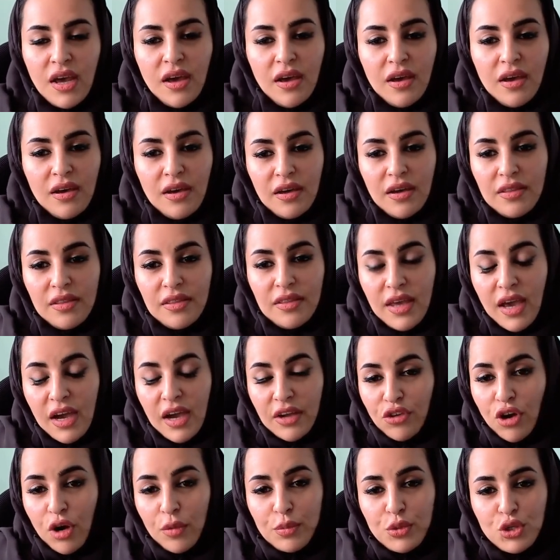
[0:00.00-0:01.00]
the
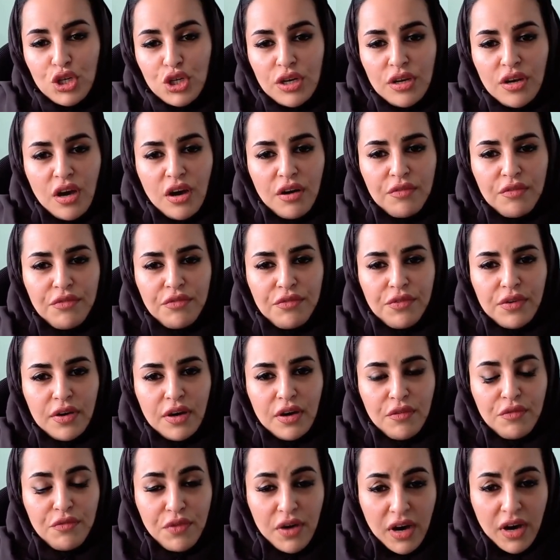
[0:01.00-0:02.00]
adoption of
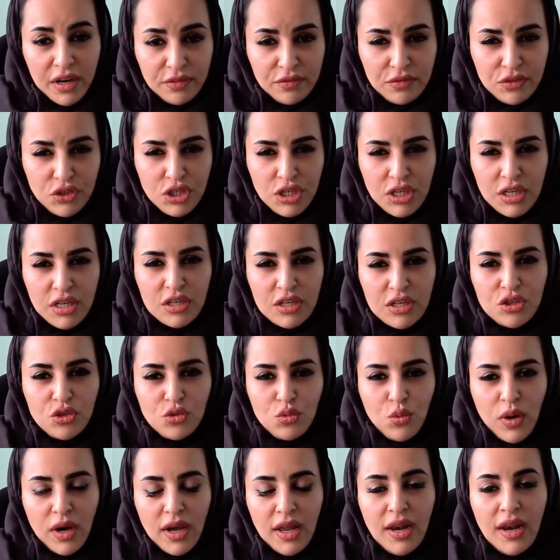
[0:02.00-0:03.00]
5G as
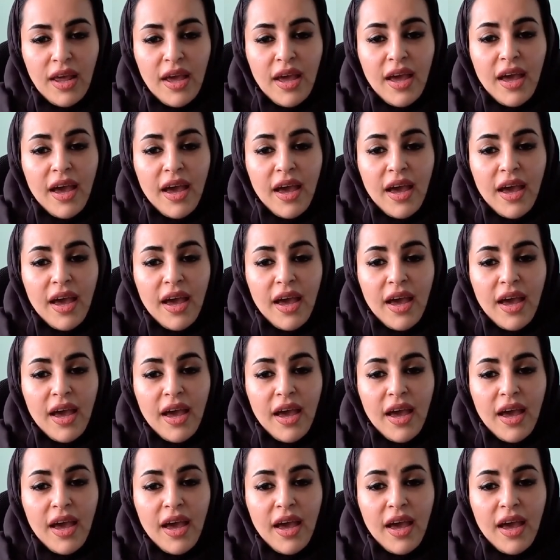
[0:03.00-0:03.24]
well,